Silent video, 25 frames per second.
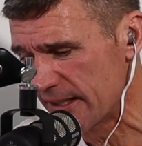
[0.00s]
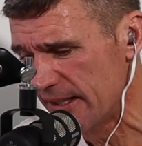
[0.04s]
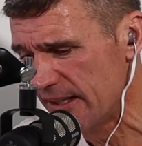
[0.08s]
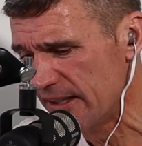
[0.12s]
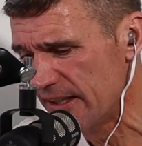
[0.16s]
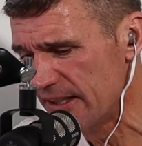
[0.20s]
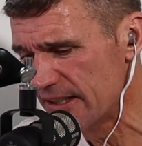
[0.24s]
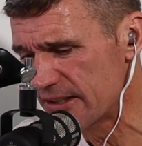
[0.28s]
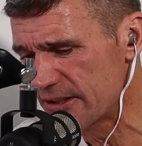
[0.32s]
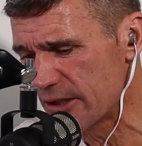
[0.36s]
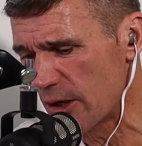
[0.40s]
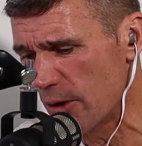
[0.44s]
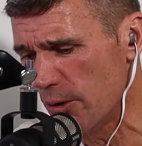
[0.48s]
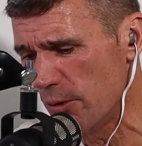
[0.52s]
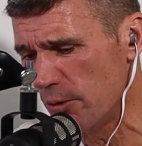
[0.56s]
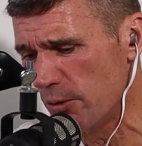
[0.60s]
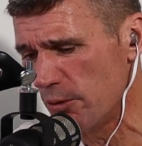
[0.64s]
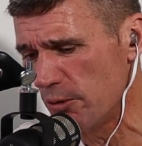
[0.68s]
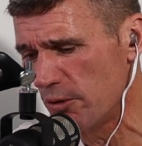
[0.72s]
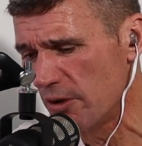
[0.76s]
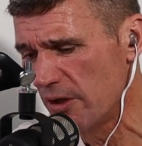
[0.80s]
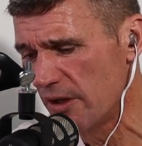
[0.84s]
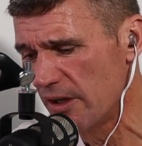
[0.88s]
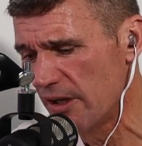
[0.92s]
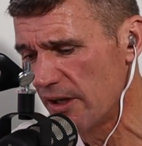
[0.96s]
So
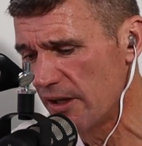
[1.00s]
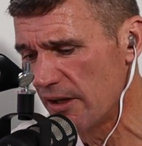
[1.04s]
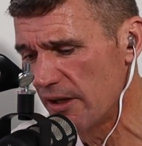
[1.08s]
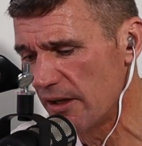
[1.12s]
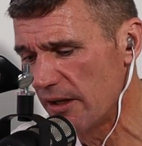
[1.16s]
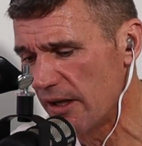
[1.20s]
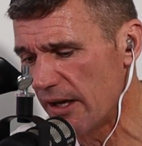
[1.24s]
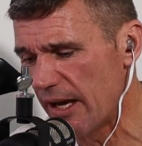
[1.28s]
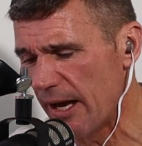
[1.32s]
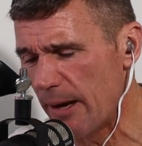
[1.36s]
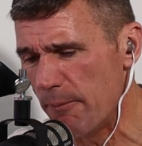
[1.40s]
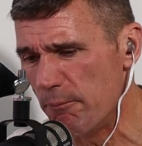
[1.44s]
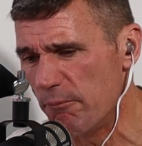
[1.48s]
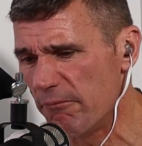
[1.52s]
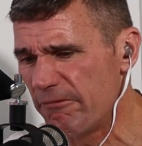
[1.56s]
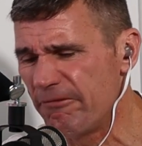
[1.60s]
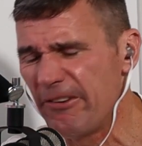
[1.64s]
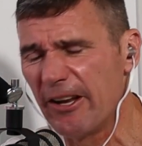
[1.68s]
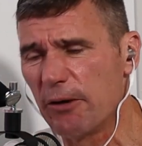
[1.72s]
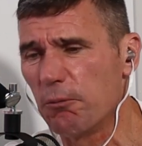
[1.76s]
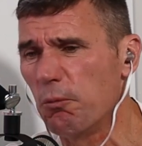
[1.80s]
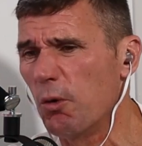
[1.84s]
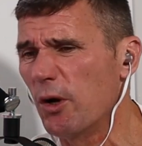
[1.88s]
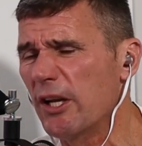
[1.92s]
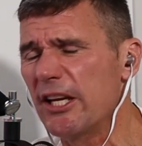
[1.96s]
Phil,
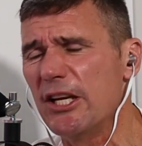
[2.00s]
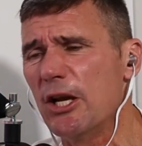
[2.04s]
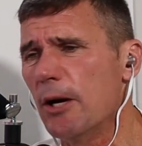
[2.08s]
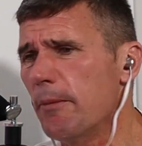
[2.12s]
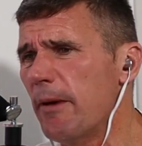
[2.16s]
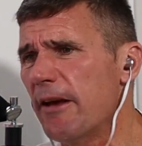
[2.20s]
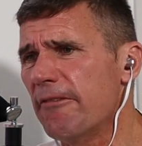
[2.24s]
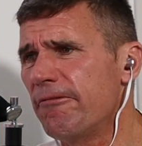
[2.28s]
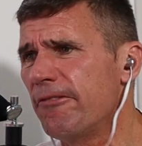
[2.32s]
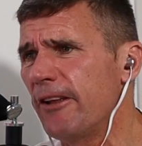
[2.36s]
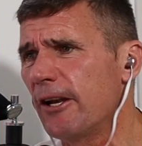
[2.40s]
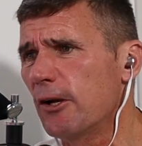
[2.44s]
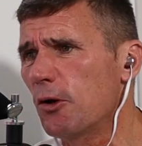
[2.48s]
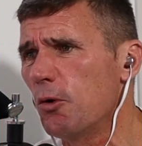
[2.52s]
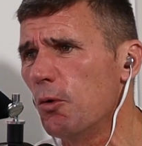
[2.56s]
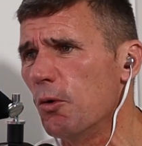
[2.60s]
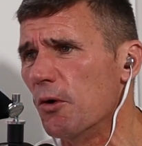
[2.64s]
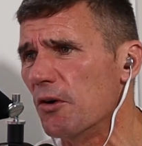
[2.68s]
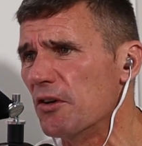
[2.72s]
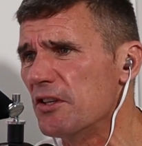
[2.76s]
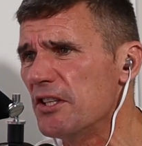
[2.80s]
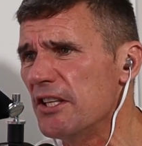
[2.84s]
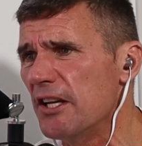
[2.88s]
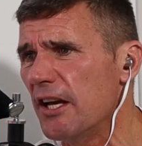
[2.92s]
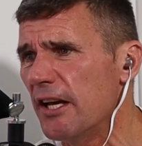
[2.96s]
what do you know about Phil Gore?
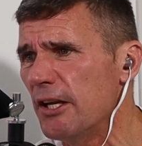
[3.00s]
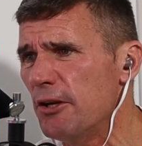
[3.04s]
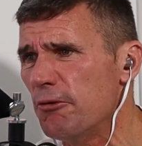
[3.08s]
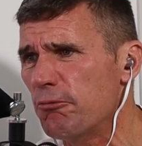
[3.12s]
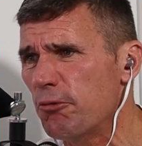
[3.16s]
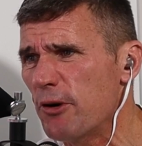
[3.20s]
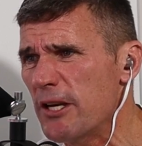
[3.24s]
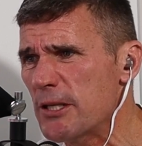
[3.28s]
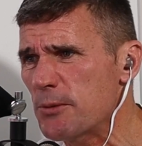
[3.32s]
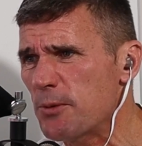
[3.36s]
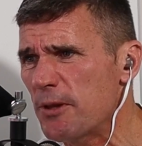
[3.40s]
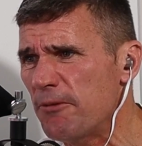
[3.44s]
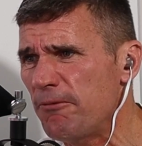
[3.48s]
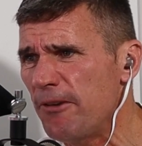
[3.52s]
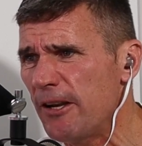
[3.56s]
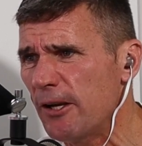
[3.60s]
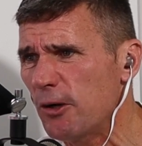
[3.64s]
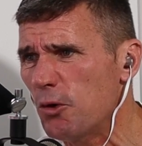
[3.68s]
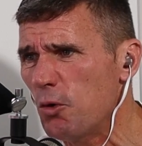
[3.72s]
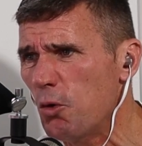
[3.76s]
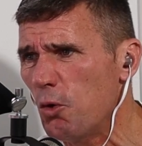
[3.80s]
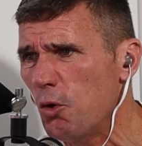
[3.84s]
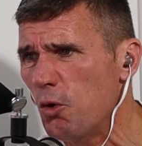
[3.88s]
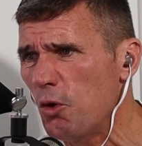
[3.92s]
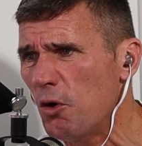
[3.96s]
Are you friends with Phil
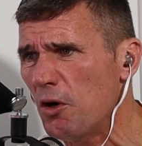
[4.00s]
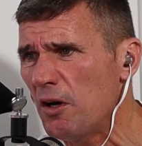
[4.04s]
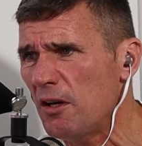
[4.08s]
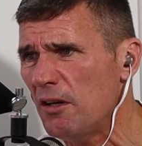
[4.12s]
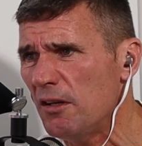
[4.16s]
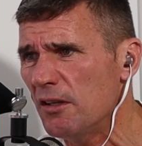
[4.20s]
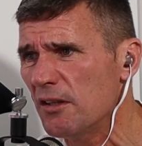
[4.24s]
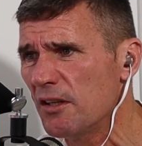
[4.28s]
Gore?